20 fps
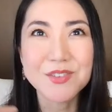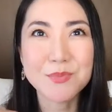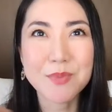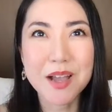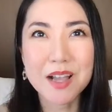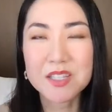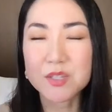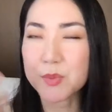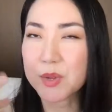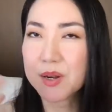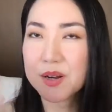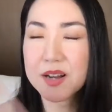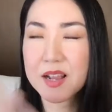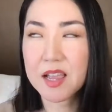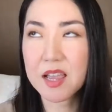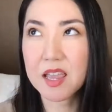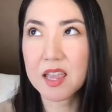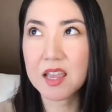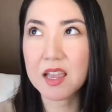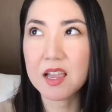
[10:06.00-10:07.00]
my husband and
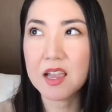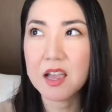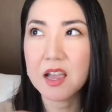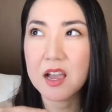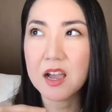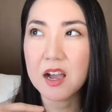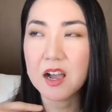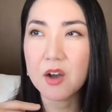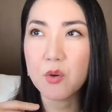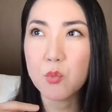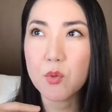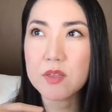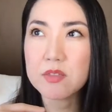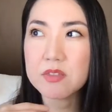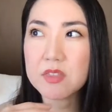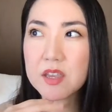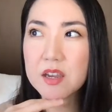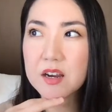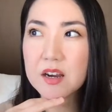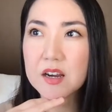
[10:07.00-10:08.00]
I
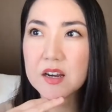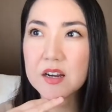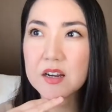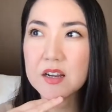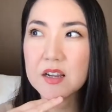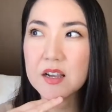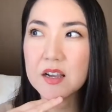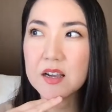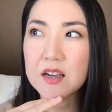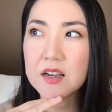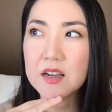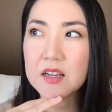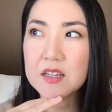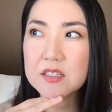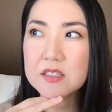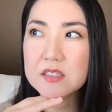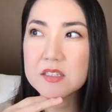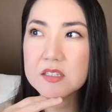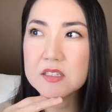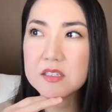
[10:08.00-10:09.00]
went there
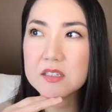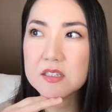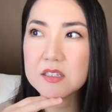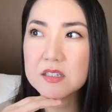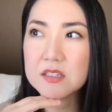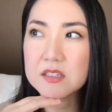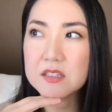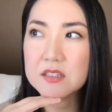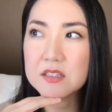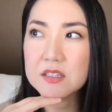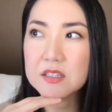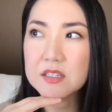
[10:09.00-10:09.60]
to,